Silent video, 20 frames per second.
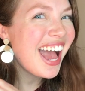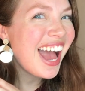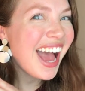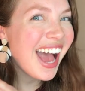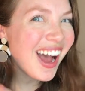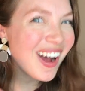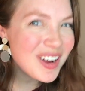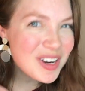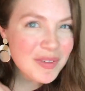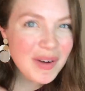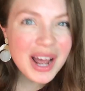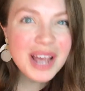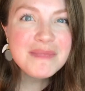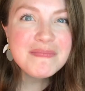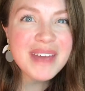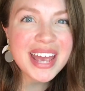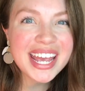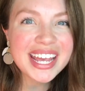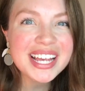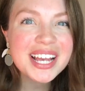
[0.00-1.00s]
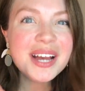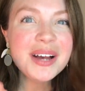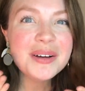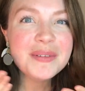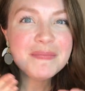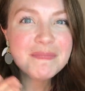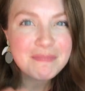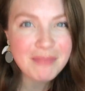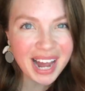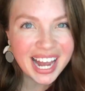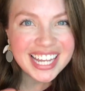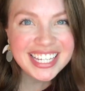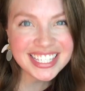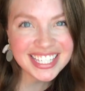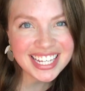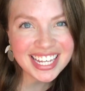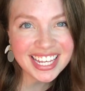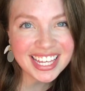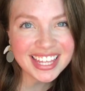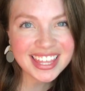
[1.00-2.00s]
how do I make my
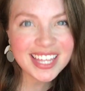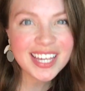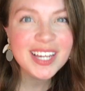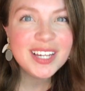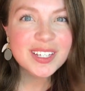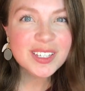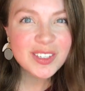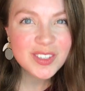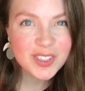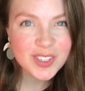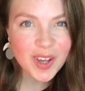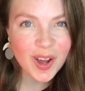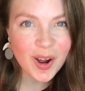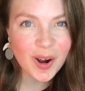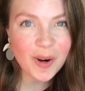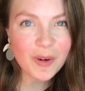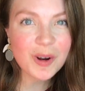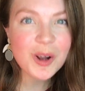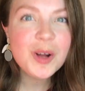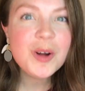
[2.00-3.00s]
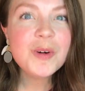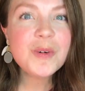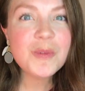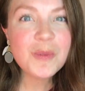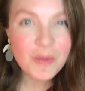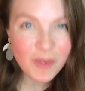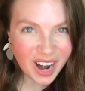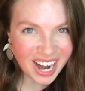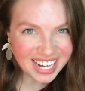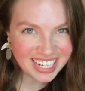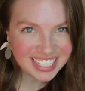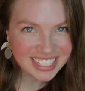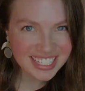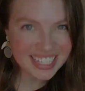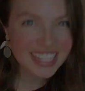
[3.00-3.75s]
teeth so white?